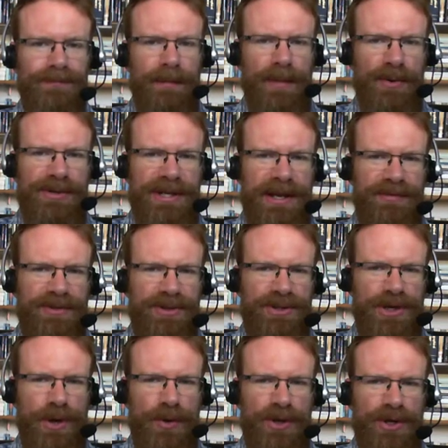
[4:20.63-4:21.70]
Motifs
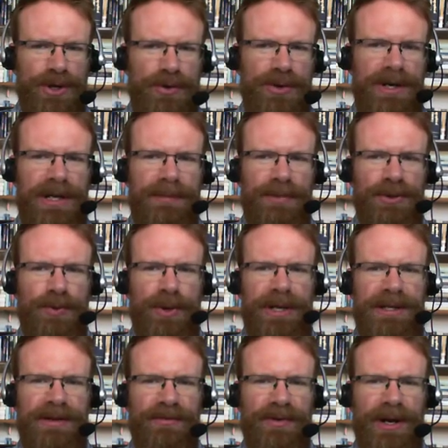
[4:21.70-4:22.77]
show a unity
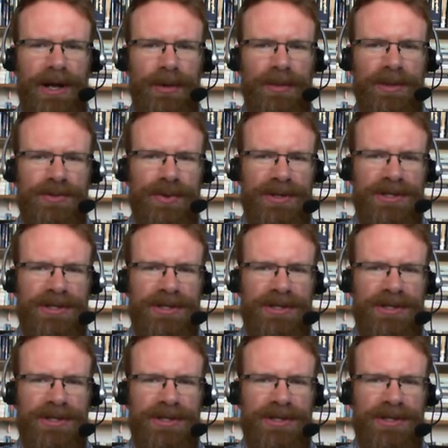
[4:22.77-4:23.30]
between different elements,